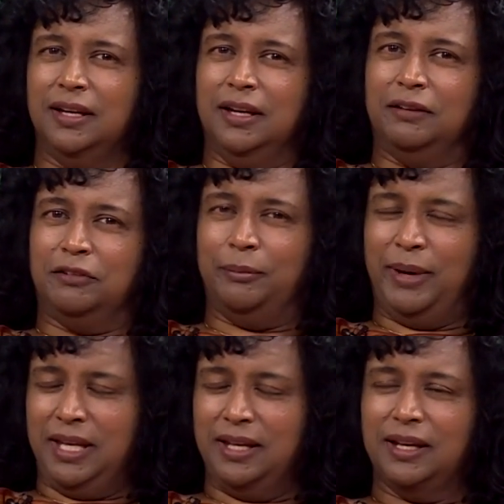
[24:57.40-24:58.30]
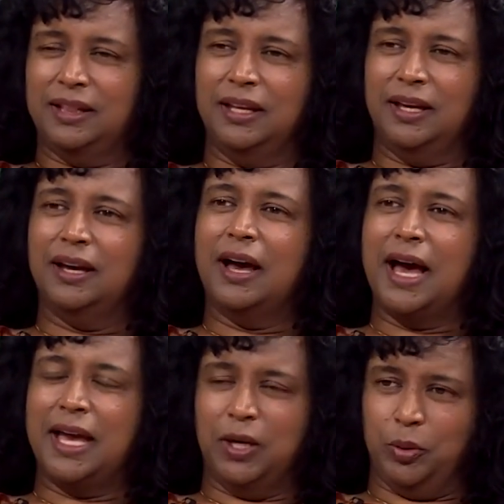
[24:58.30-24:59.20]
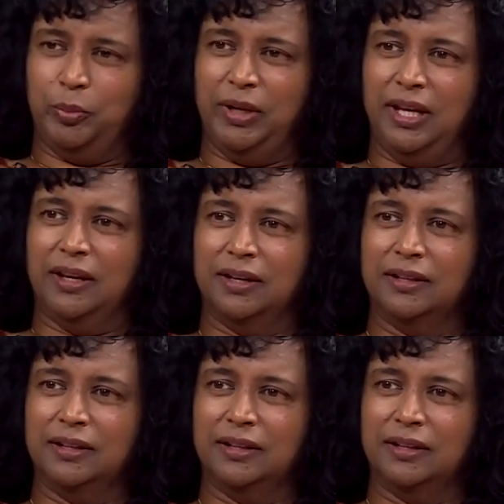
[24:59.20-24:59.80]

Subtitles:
for many, I think, eye-opening.